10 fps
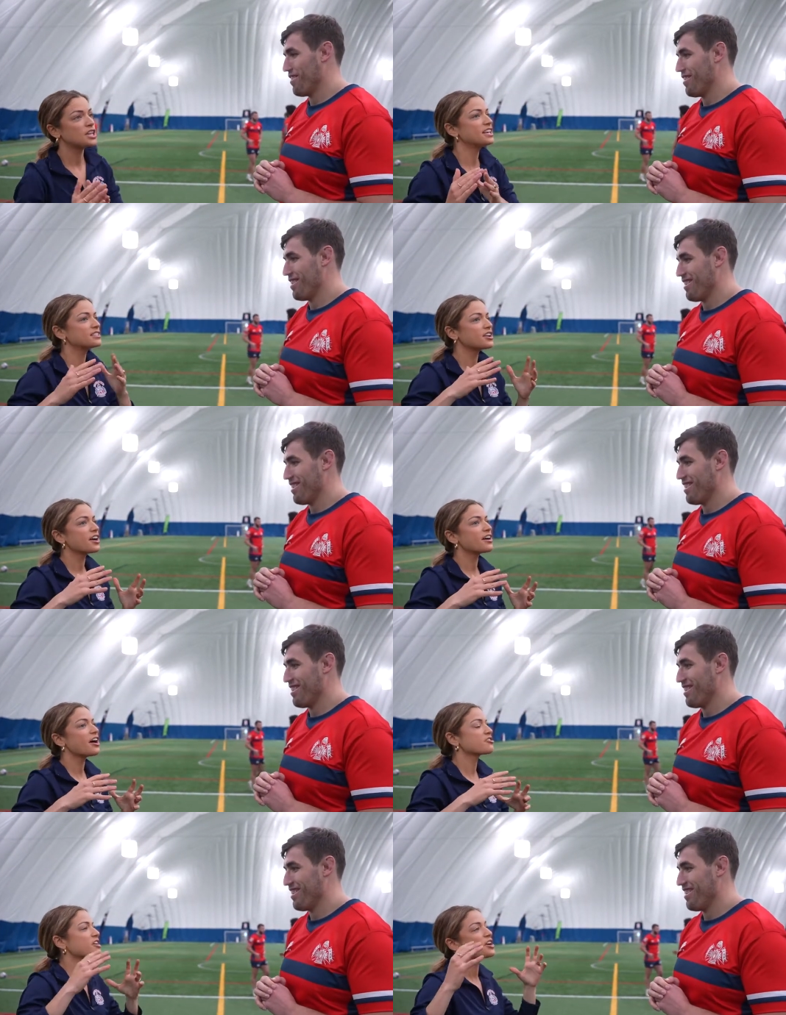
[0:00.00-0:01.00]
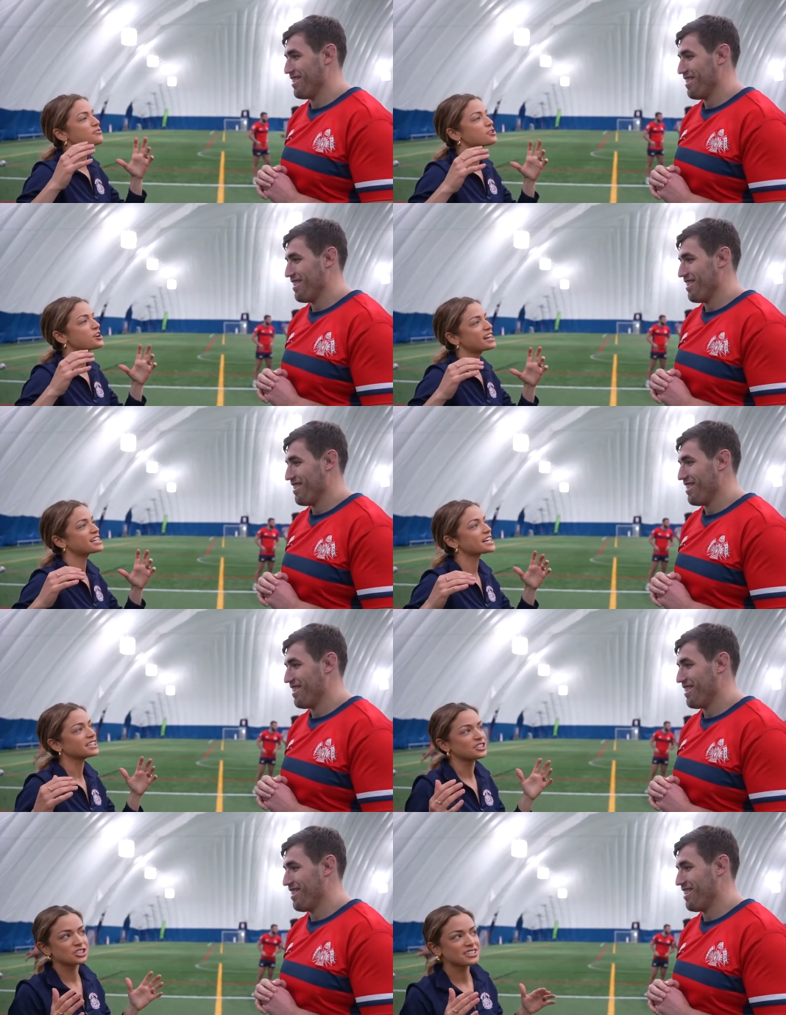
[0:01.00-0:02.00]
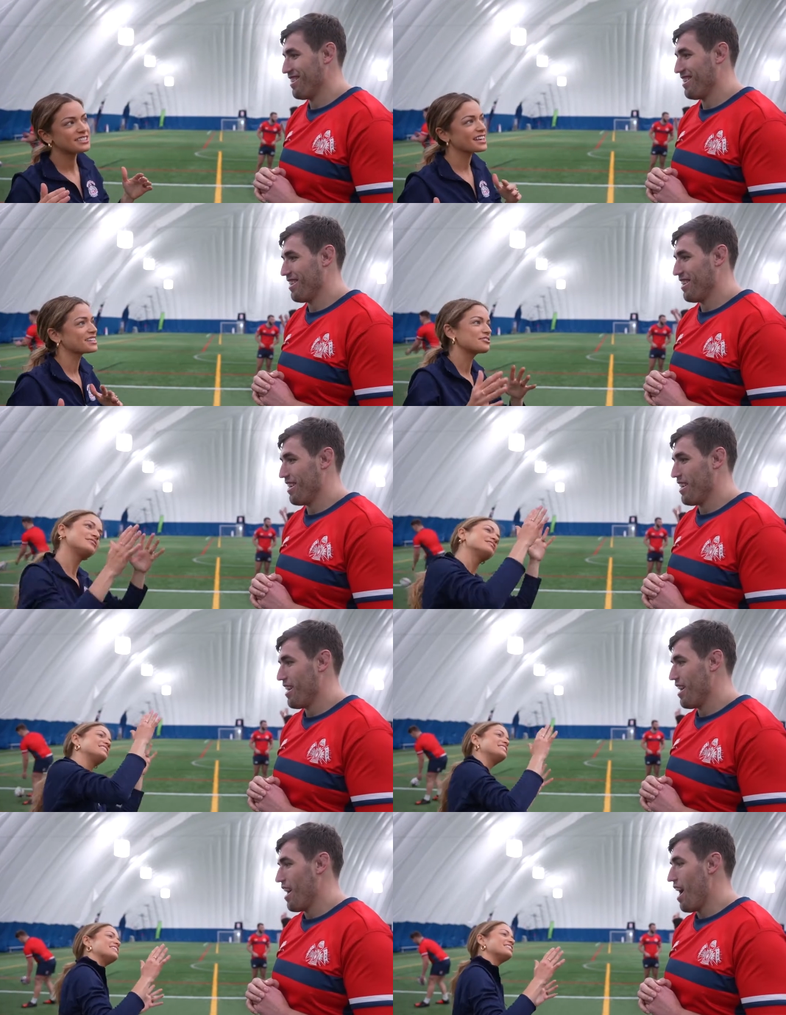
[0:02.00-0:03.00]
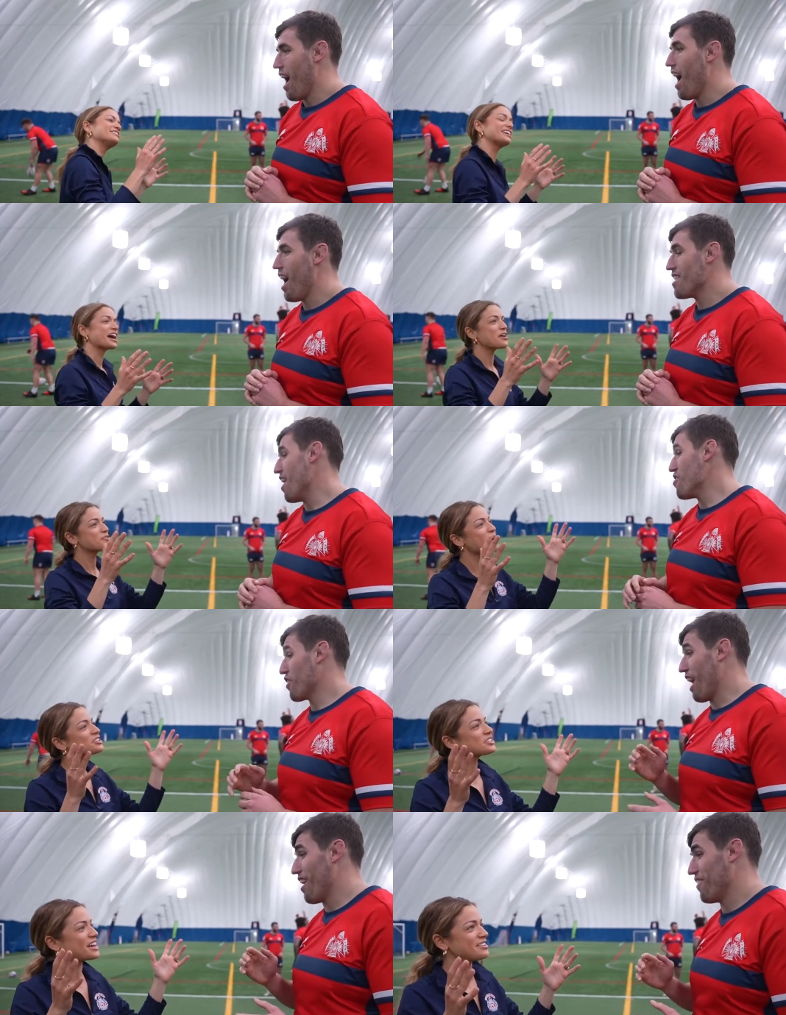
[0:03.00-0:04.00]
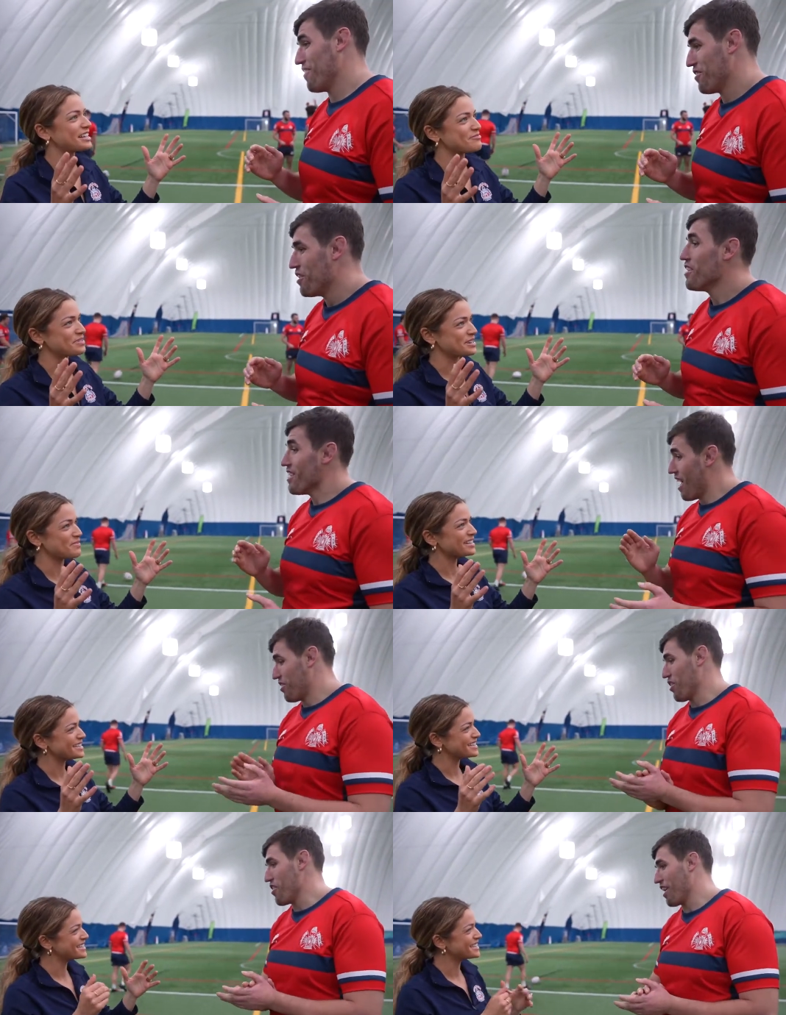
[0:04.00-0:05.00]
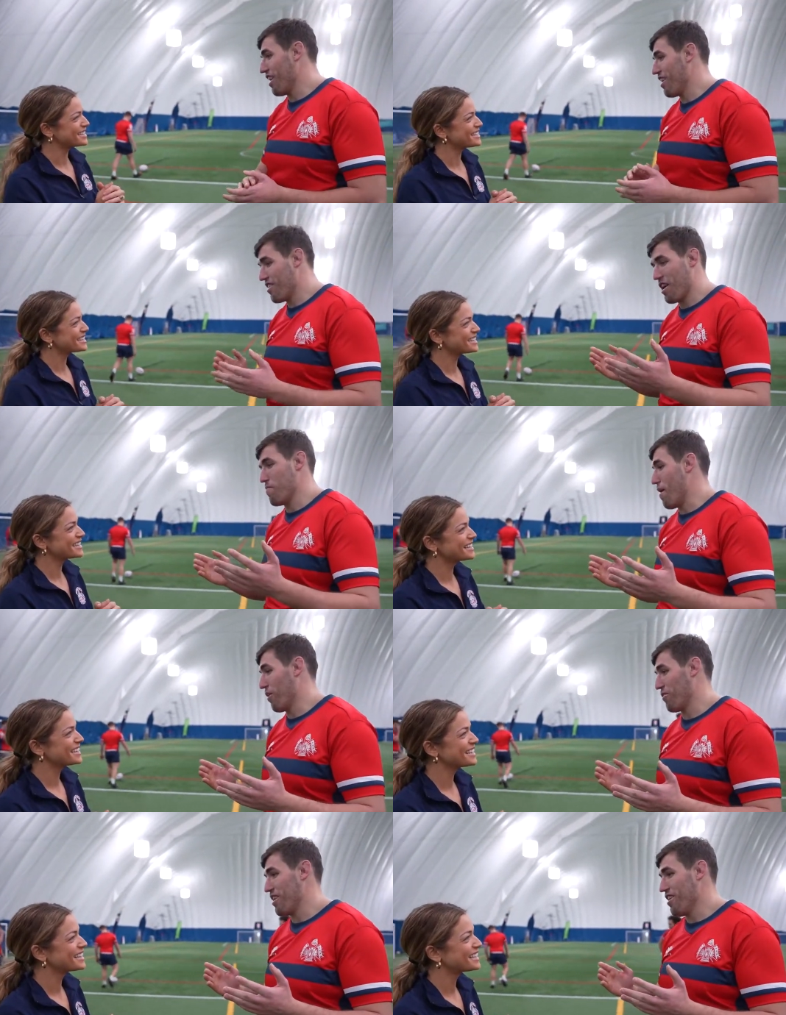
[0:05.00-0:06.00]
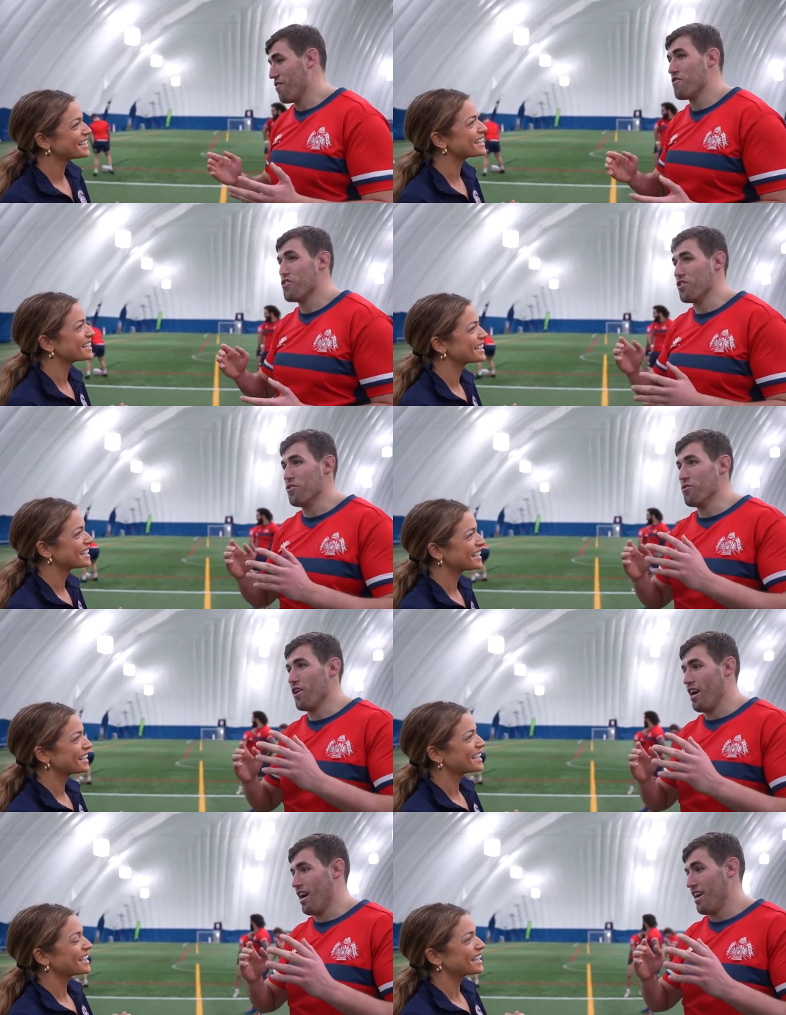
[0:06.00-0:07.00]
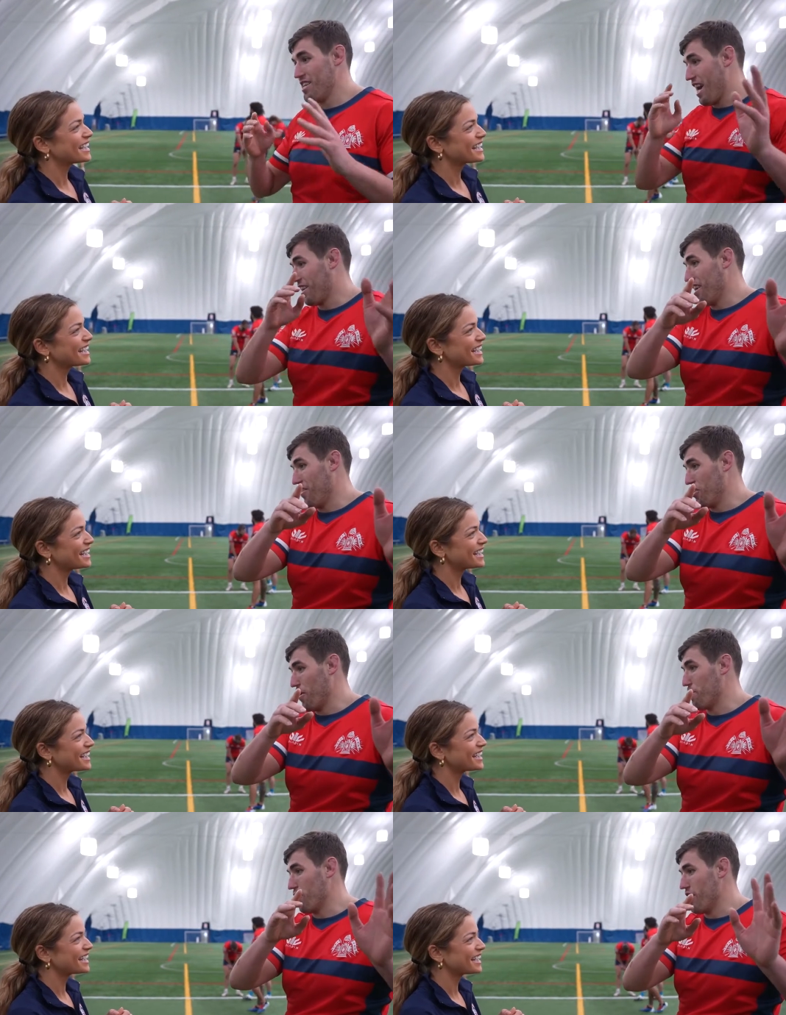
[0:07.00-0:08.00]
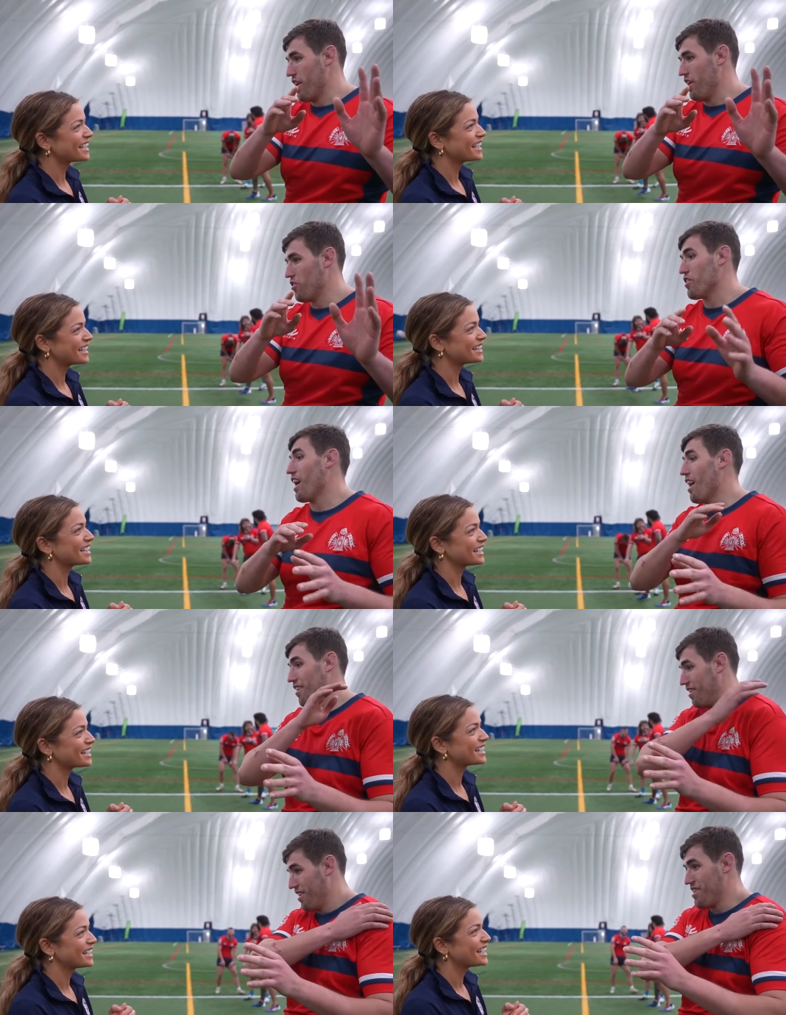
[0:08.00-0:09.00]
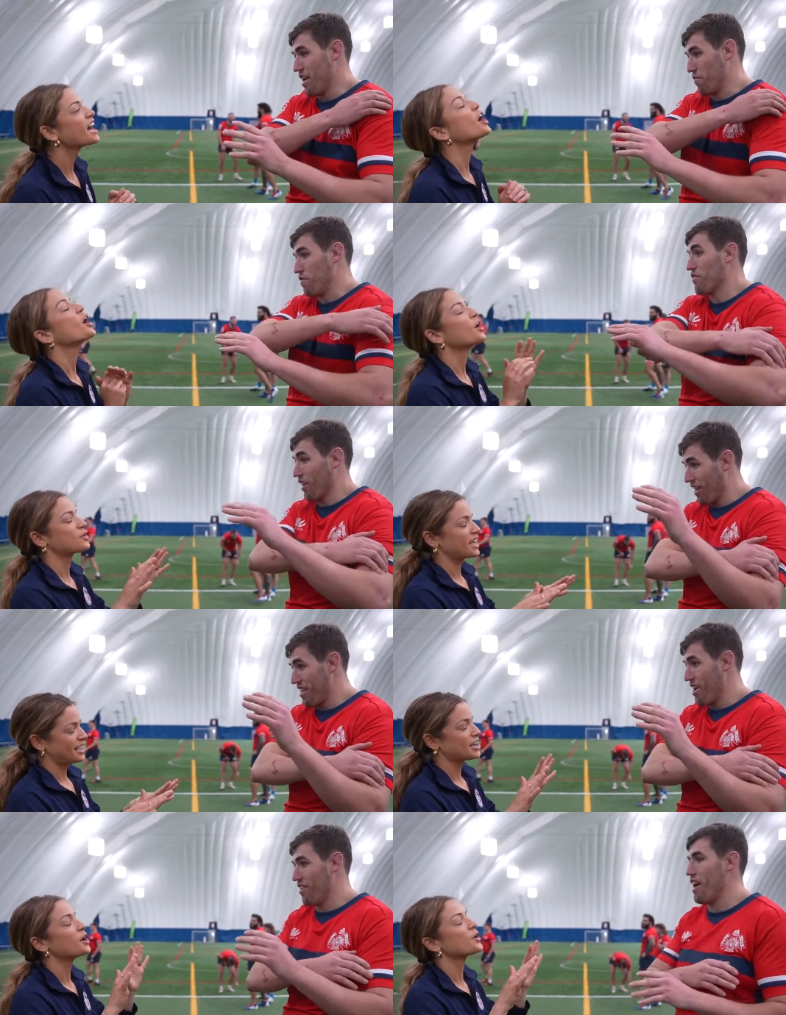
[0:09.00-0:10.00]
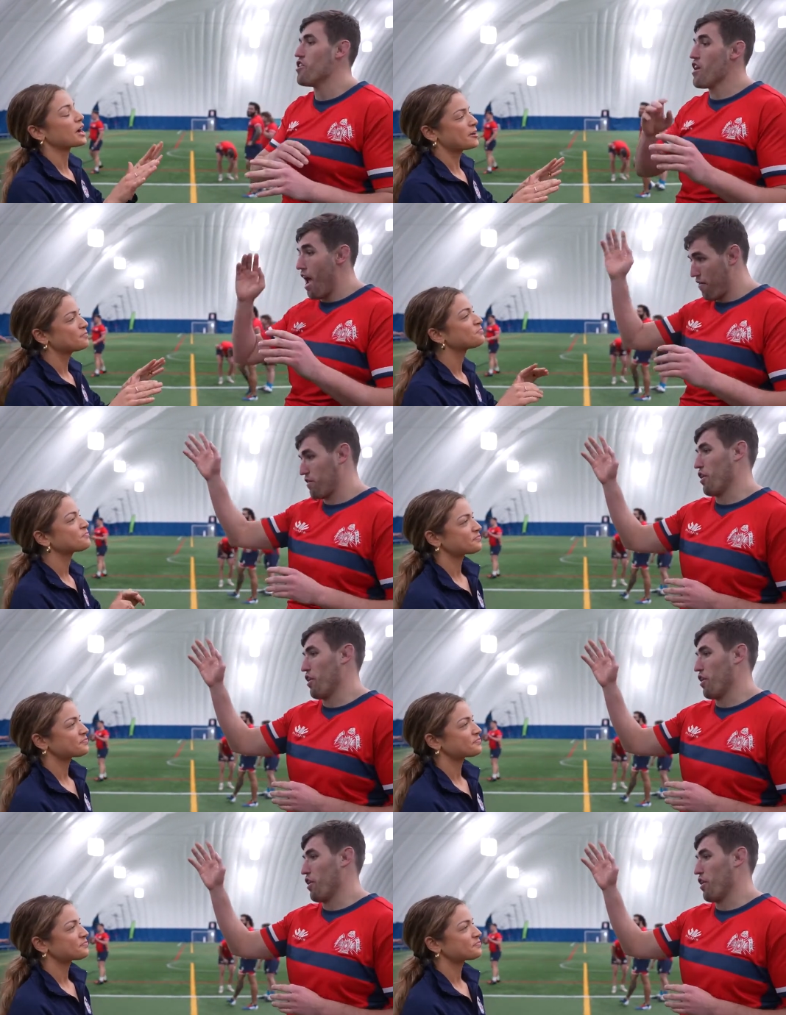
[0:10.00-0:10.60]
Speaker 1: Is there are there ever any collisions like you know, uh, like, uh, I yeah, imagine that would get pretty messy. Yeah, so
Speaker 2: you get you get a penalty if you do uh, attack the other jumper in the air, so you can't attack them physically okay. in the air, and that okay. you have to